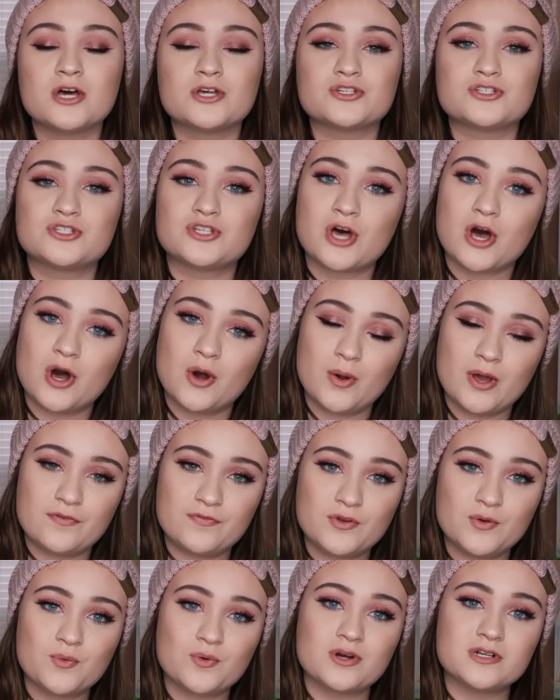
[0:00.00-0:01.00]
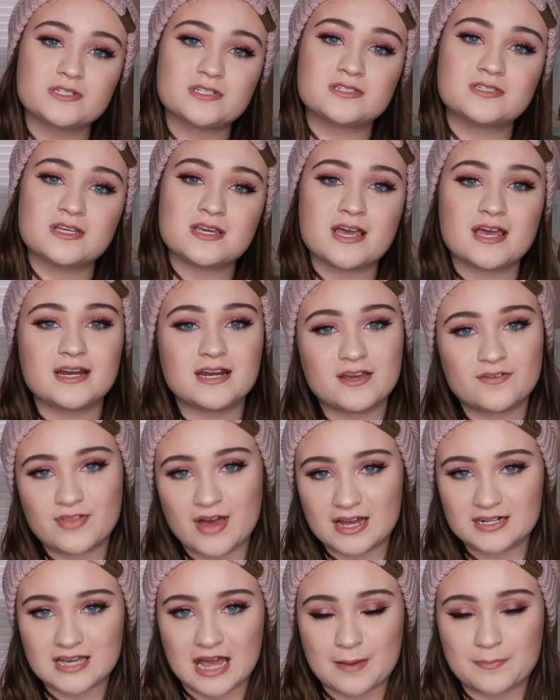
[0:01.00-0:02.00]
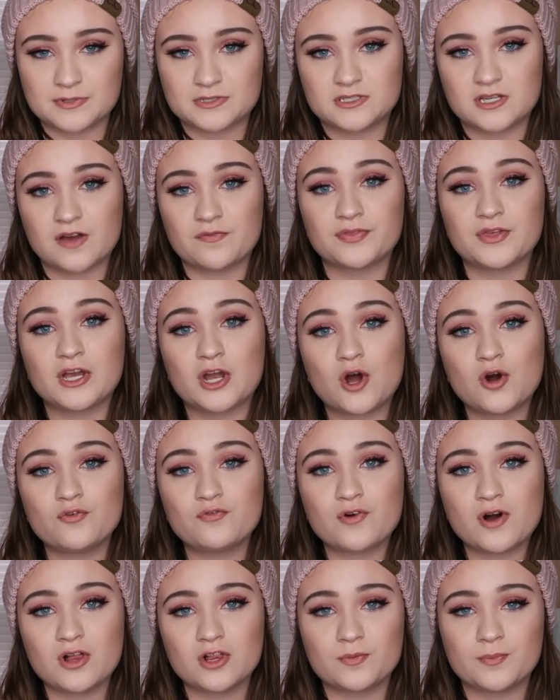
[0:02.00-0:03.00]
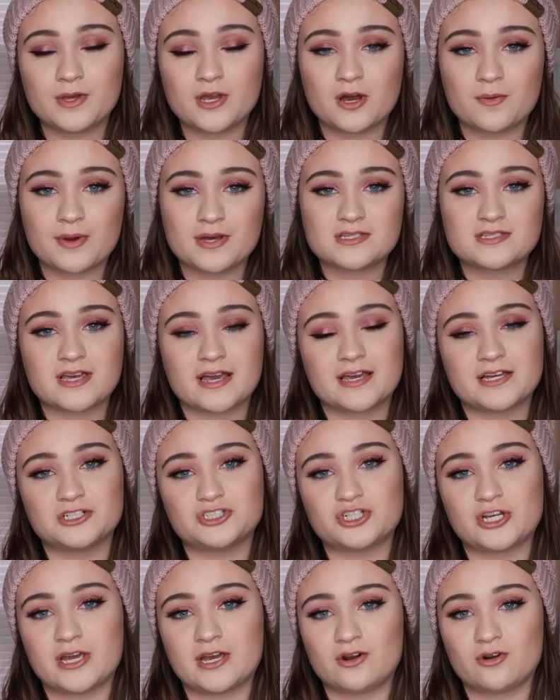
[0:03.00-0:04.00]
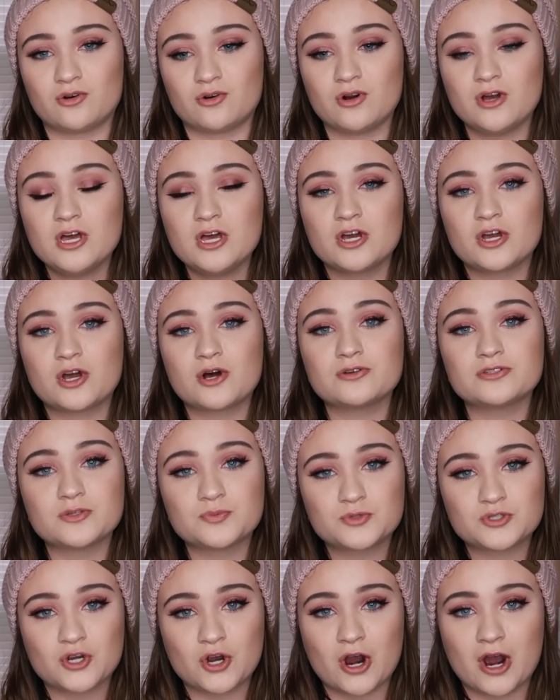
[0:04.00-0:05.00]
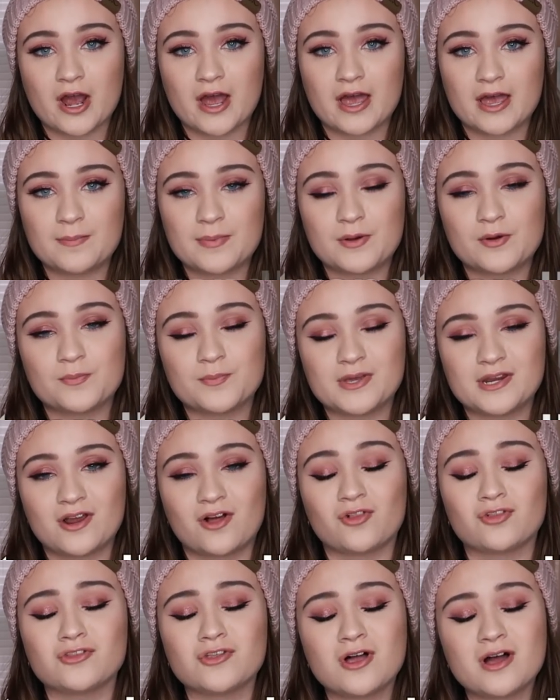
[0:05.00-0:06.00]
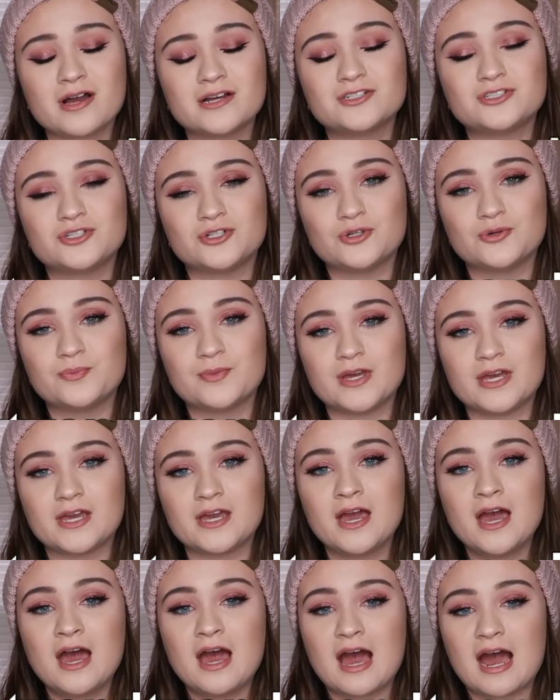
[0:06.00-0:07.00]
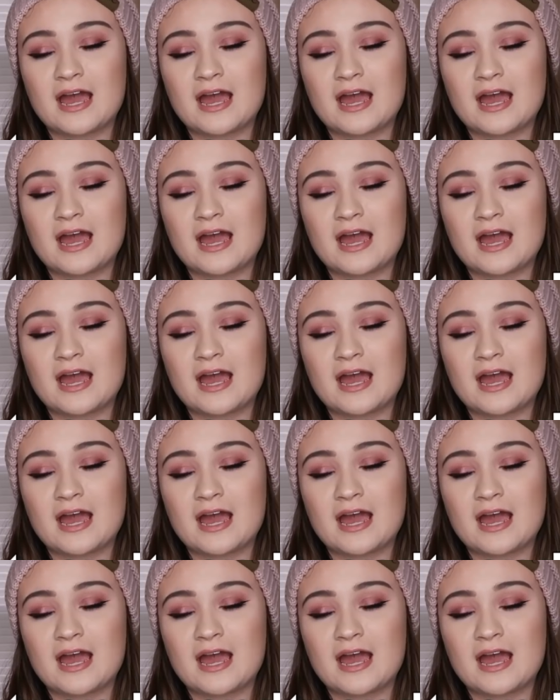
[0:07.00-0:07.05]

So if you want to see any of that type of stuff, then go follow me on my second channel. Go subscribe. It would mean a lot to me.